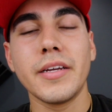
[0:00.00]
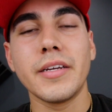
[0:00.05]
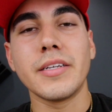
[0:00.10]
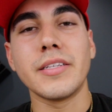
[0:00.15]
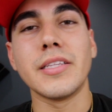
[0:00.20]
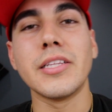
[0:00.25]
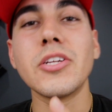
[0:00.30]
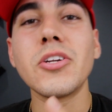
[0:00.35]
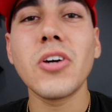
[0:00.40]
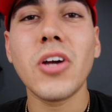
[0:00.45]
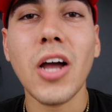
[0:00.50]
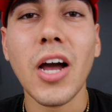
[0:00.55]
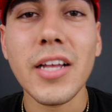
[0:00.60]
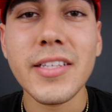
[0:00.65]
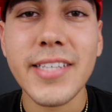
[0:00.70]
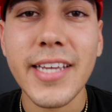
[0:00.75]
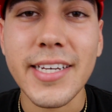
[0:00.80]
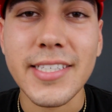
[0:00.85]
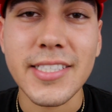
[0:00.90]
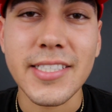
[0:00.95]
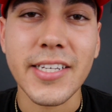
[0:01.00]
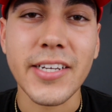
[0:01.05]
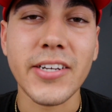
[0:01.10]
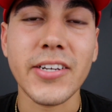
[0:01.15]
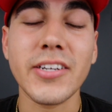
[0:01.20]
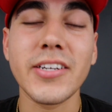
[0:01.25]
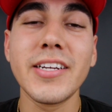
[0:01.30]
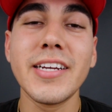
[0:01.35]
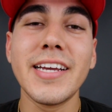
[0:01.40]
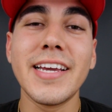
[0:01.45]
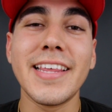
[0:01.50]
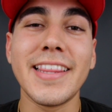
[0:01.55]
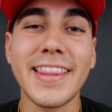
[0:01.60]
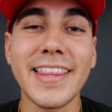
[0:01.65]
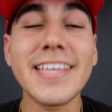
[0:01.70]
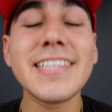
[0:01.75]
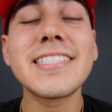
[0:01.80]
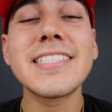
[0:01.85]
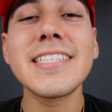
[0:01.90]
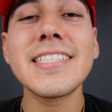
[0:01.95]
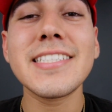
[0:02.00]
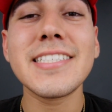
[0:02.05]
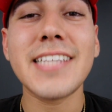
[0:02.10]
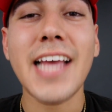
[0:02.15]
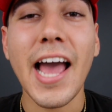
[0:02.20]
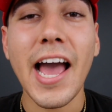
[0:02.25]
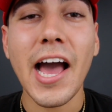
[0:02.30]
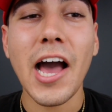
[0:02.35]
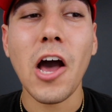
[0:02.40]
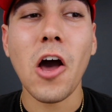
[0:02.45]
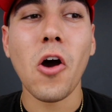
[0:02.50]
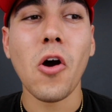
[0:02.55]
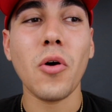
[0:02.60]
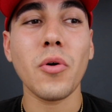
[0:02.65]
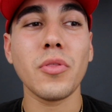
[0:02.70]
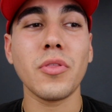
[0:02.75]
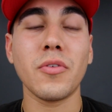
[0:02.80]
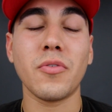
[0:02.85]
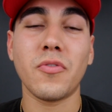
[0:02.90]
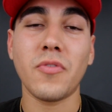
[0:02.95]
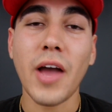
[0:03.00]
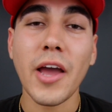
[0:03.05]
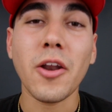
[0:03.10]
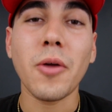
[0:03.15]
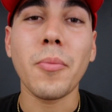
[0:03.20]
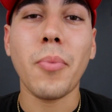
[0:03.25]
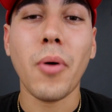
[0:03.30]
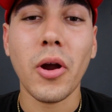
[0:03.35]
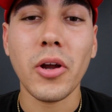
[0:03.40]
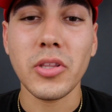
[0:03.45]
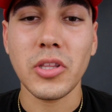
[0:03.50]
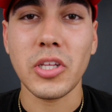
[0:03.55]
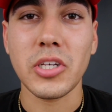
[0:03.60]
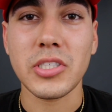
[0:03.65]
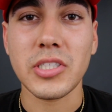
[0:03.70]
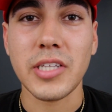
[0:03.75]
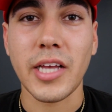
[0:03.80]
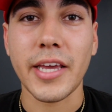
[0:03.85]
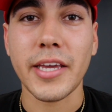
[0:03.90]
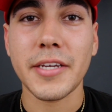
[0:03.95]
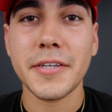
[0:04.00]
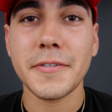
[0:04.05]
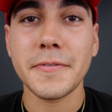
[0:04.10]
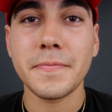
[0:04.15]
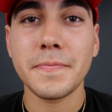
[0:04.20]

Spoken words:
A little context here. This is how the final part looks like.